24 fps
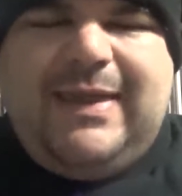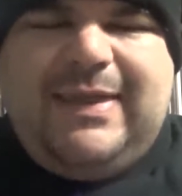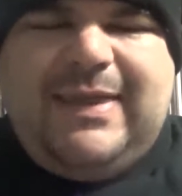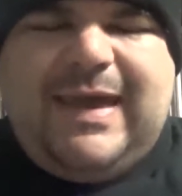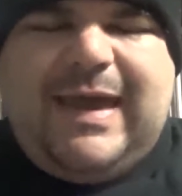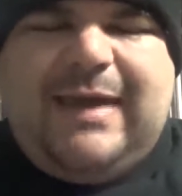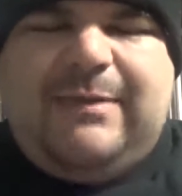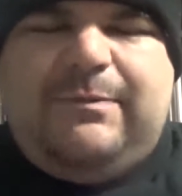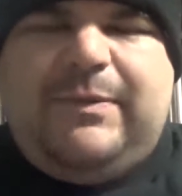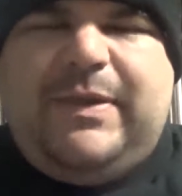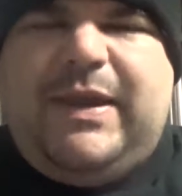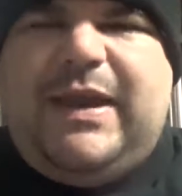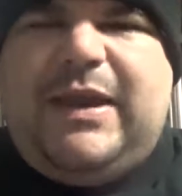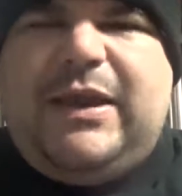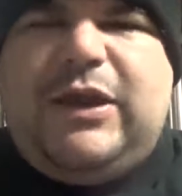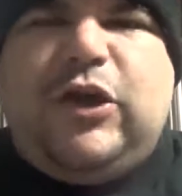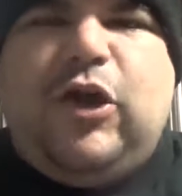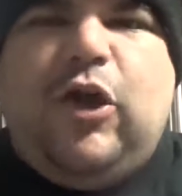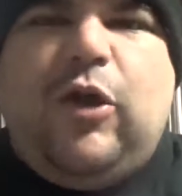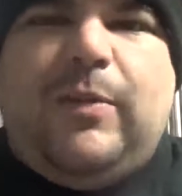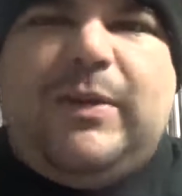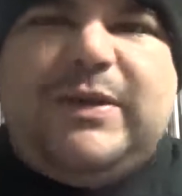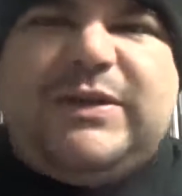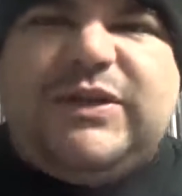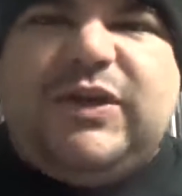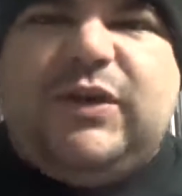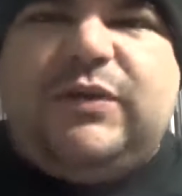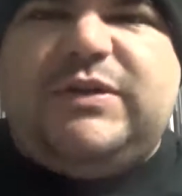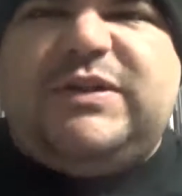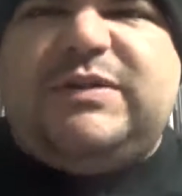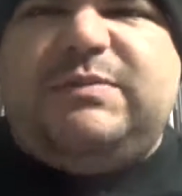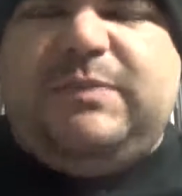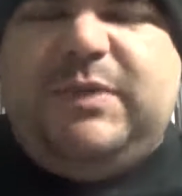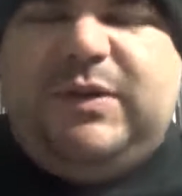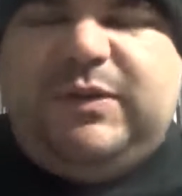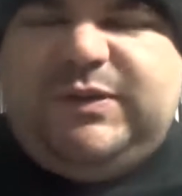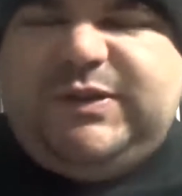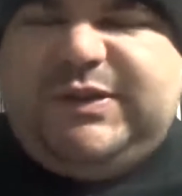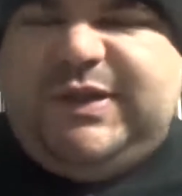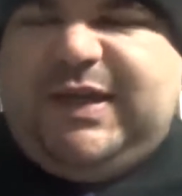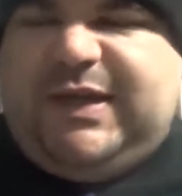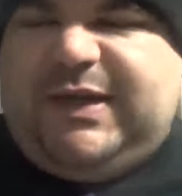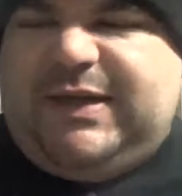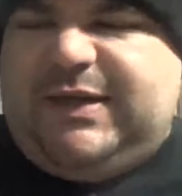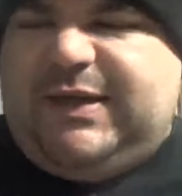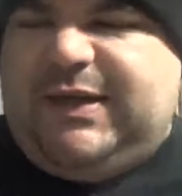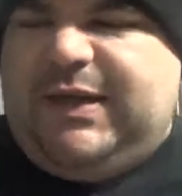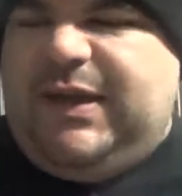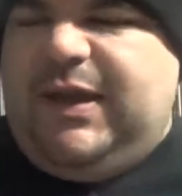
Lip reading: that being Comatose Music.